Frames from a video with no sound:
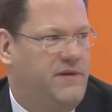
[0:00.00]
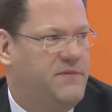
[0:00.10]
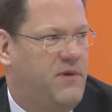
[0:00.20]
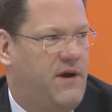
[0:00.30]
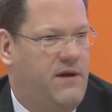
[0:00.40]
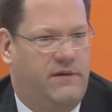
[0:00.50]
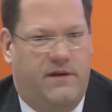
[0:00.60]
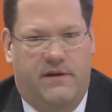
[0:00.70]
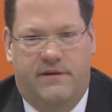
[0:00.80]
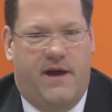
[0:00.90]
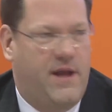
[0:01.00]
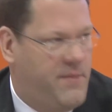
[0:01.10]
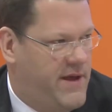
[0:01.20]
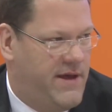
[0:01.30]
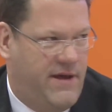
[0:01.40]
this product on
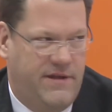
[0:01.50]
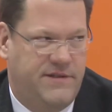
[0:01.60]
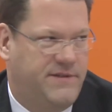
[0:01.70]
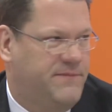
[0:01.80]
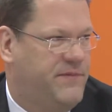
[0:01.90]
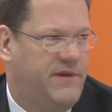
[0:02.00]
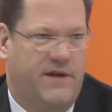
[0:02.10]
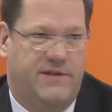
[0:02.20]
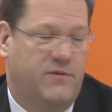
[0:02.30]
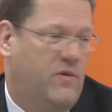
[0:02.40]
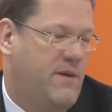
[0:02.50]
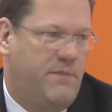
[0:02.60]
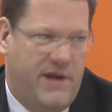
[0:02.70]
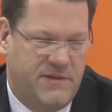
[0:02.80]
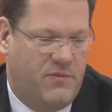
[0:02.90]
iPads. It's a
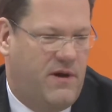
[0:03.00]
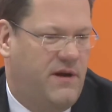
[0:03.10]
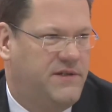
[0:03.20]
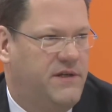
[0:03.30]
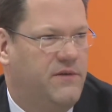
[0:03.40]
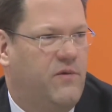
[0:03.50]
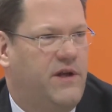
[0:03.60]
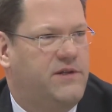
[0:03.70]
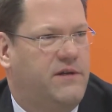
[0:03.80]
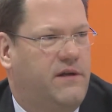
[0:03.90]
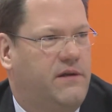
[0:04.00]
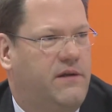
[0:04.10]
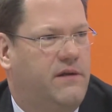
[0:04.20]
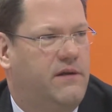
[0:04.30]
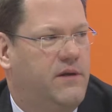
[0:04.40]
web-based product, so you can watch it on
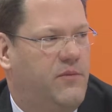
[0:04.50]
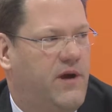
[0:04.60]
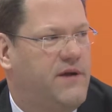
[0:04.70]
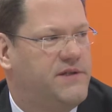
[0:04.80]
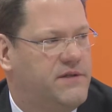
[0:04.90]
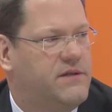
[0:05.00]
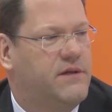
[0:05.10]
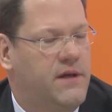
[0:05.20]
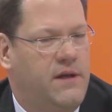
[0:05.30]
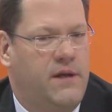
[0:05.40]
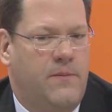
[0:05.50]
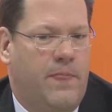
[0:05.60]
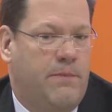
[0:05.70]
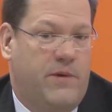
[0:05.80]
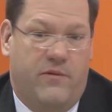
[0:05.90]
a browser.
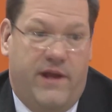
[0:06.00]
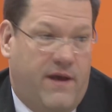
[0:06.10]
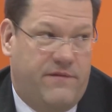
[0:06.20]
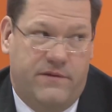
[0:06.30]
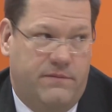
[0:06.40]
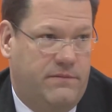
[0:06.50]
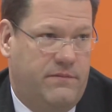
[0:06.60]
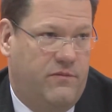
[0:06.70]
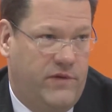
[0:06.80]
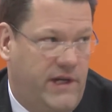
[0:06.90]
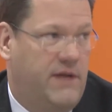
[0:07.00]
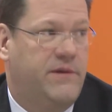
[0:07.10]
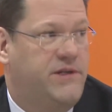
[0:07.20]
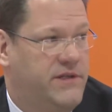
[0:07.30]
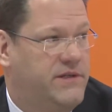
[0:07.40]
But we have to read
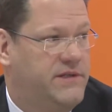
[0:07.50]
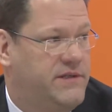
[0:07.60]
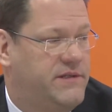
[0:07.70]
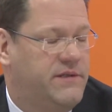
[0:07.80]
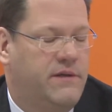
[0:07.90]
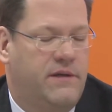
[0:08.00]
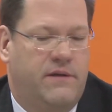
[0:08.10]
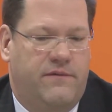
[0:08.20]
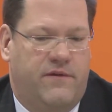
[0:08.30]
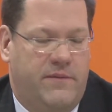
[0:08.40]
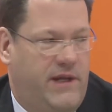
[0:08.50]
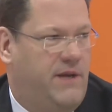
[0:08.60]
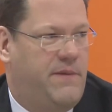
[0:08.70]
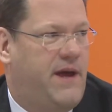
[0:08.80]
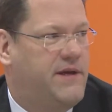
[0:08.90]
images from
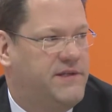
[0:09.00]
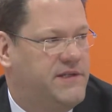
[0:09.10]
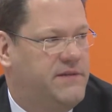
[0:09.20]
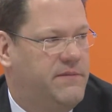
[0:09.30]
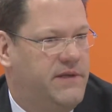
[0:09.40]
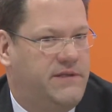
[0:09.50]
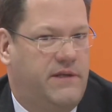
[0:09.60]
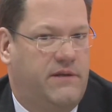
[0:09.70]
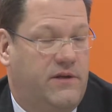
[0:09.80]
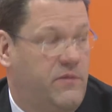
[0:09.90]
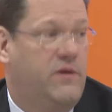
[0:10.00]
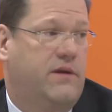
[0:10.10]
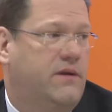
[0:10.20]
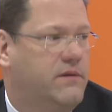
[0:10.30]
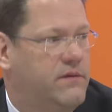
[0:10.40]
any PACS system that's in the community.